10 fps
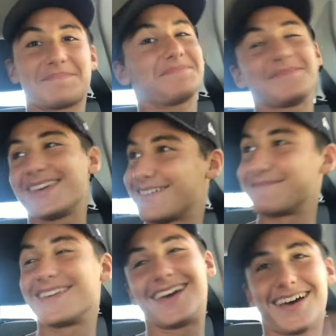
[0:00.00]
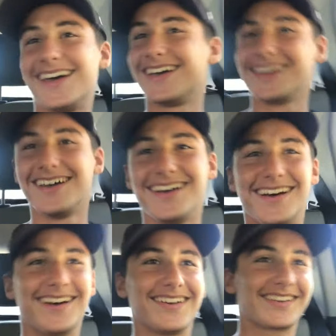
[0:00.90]
Yeah.
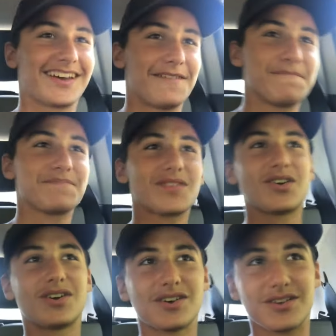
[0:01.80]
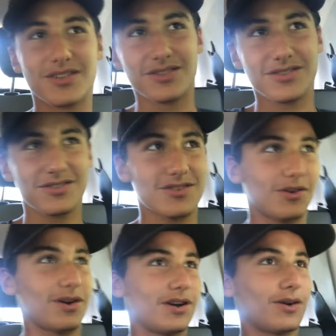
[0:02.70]
Okay.
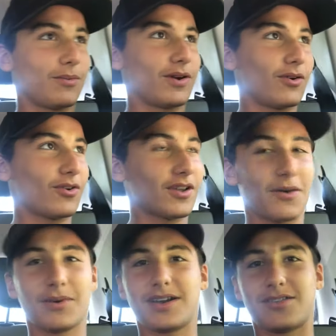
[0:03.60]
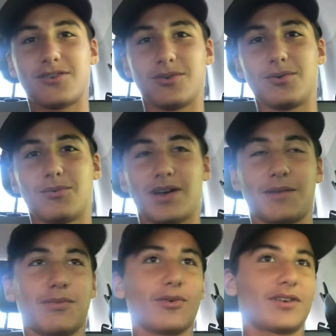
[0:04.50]
So we're on our way to
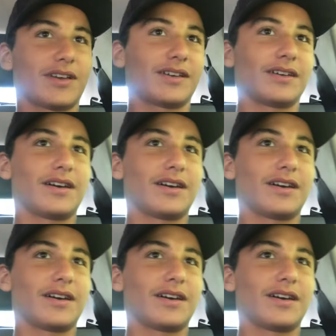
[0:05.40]
wakeboarding.